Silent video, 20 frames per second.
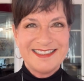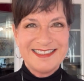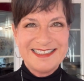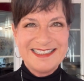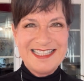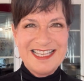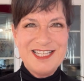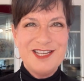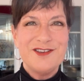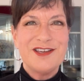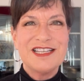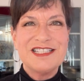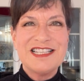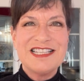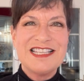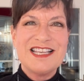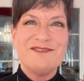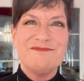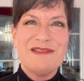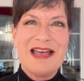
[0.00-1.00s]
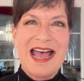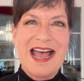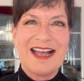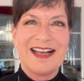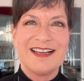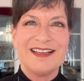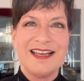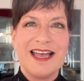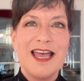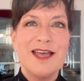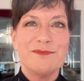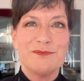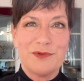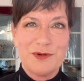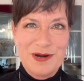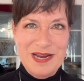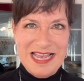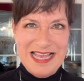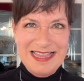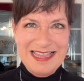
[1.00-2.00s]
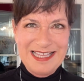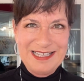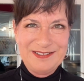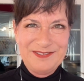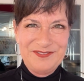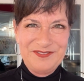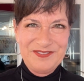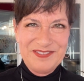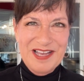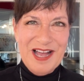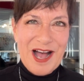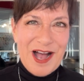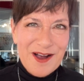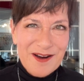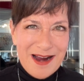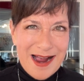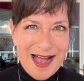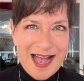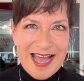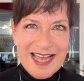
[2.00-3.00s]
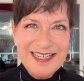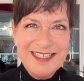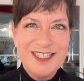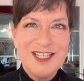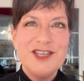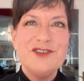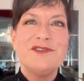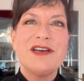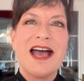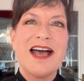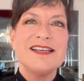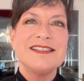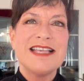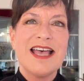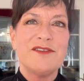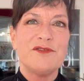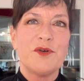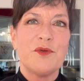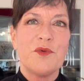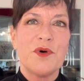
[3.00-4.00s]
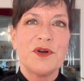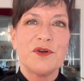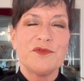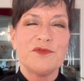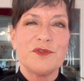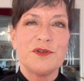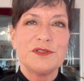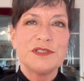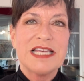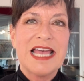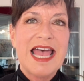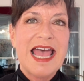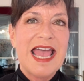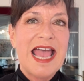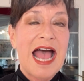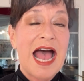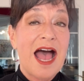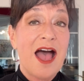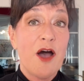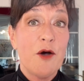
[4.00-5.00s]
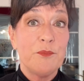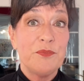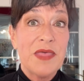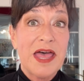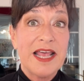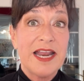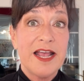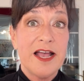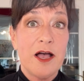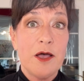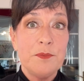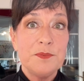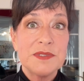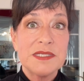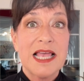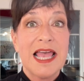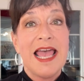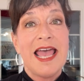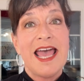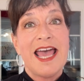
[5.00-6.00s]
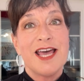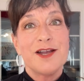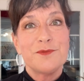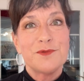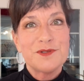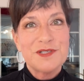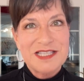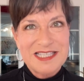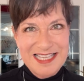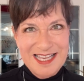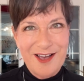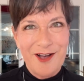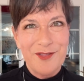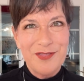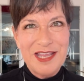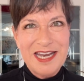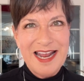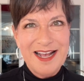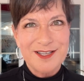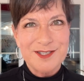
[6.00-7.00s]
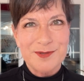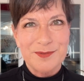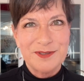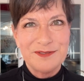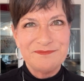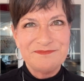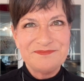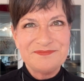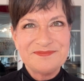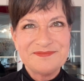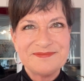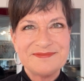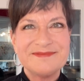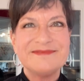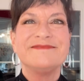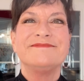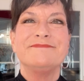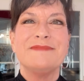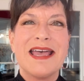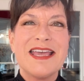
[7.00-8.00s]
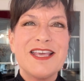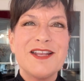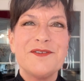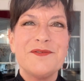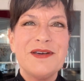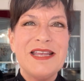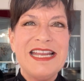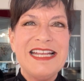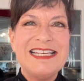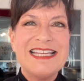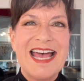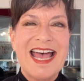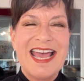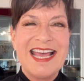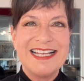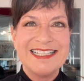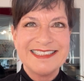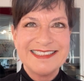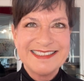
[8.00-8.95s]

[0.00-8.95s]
Then you can sit back and breathe. All right, you guys have a wonderful day. I hope that helps, and we'll see you on the next one. Make it a winning day.